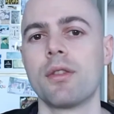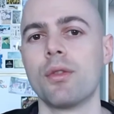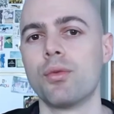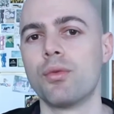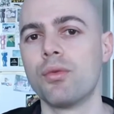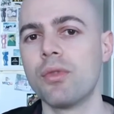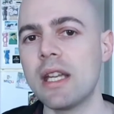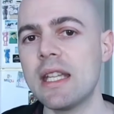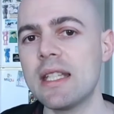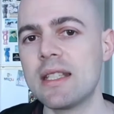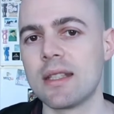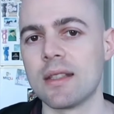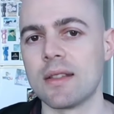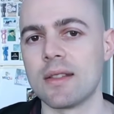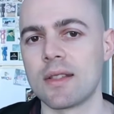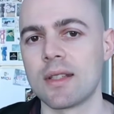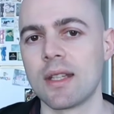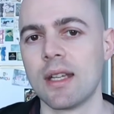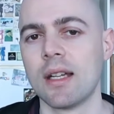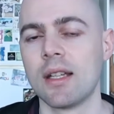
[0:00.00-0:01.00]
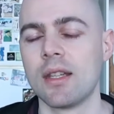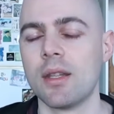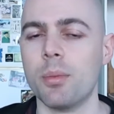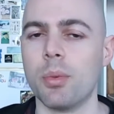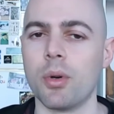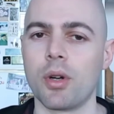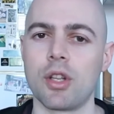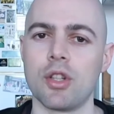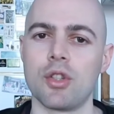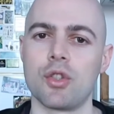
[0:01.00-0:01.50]
the reasons the
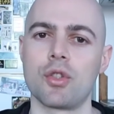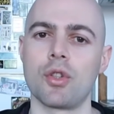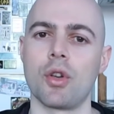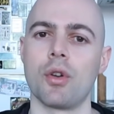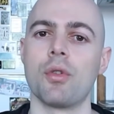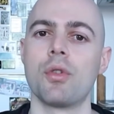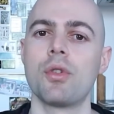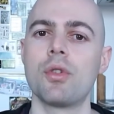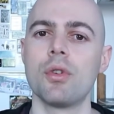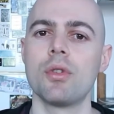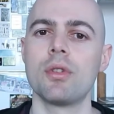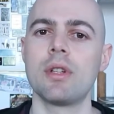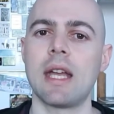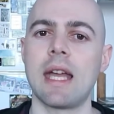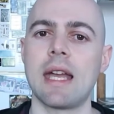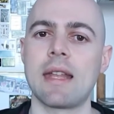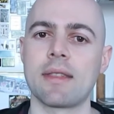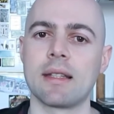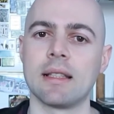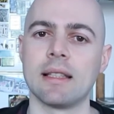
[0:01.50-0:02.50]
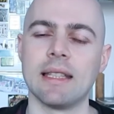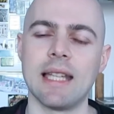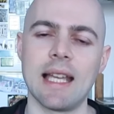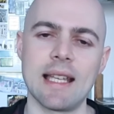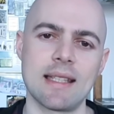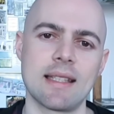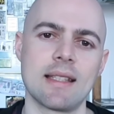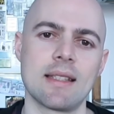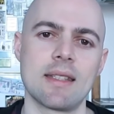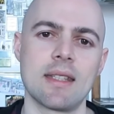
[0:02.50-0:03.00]
book is so good and the
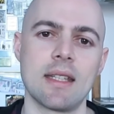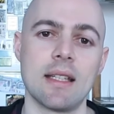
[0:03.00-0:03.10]
lessons